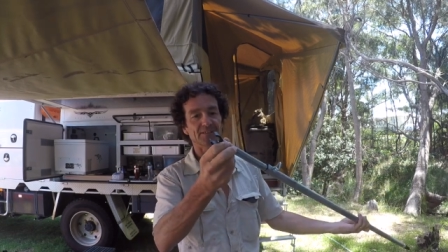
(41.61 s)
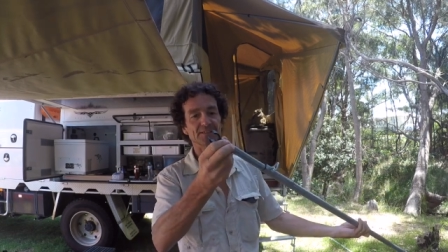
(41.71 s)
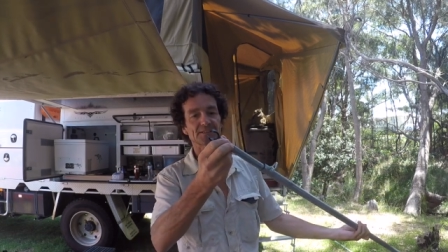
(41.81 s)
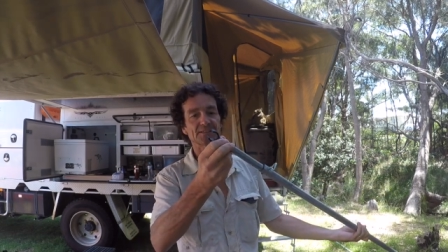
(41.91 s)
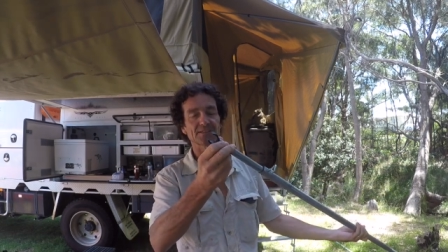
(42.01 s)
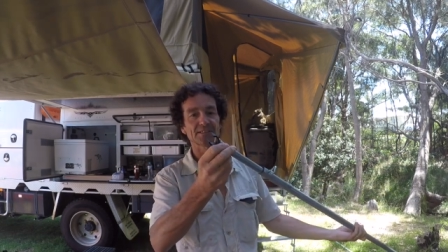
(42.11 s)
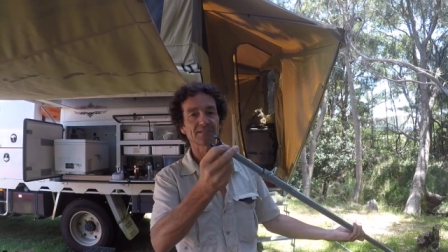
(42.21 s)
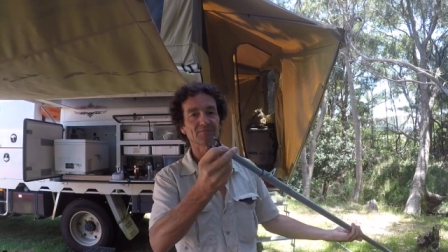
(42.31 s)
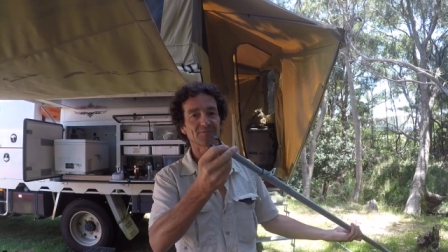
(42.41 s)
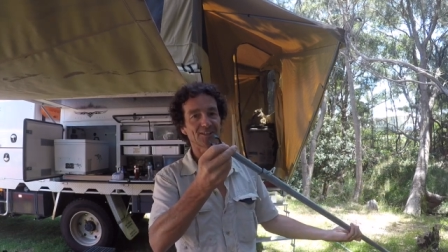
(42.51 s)
a C
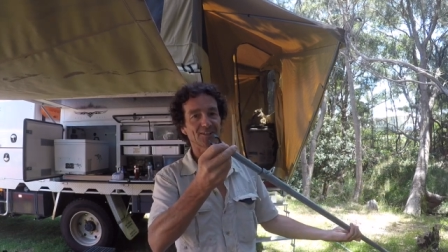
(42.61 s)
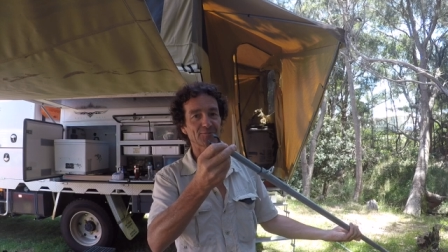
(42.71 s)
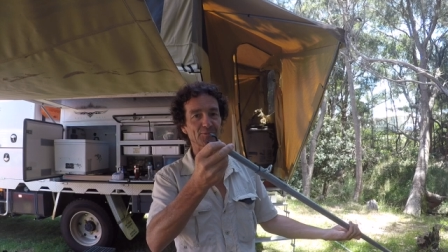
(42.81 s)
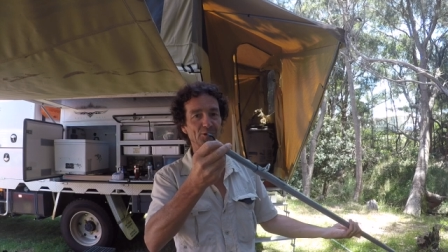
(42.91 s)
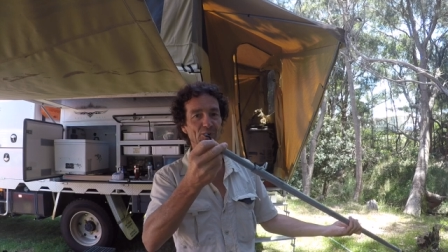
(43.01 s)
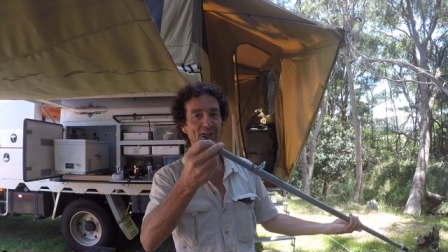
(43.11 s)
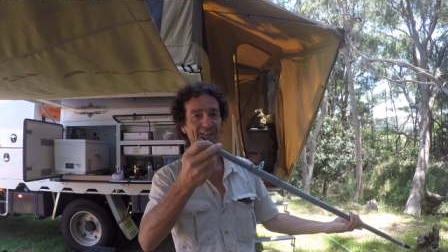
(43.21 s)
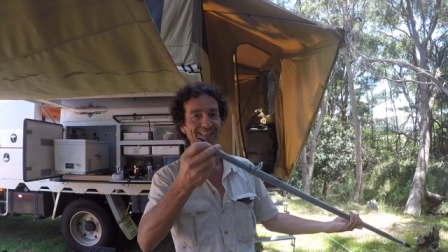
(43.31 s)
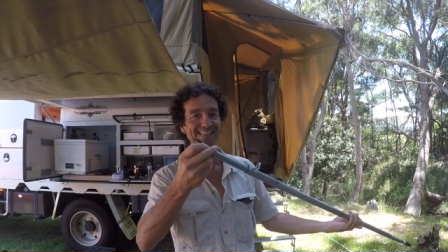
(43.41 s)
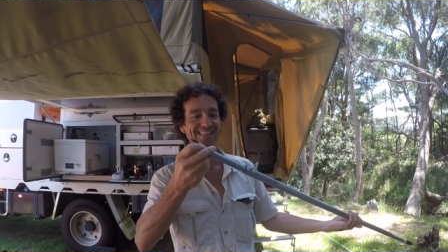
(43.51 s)
clip put on it
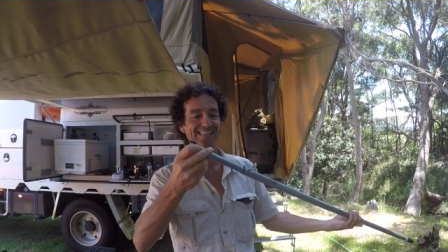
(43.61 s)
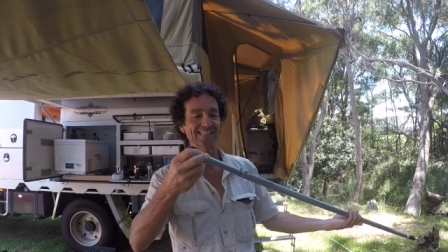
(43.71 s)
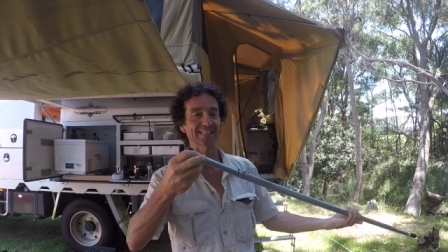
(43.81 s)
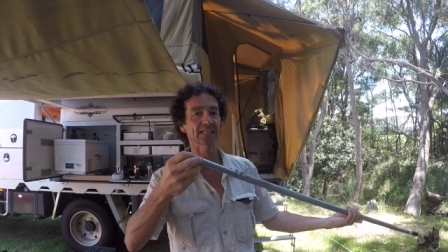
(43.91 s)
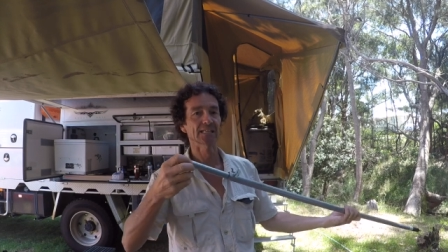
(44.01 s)
instead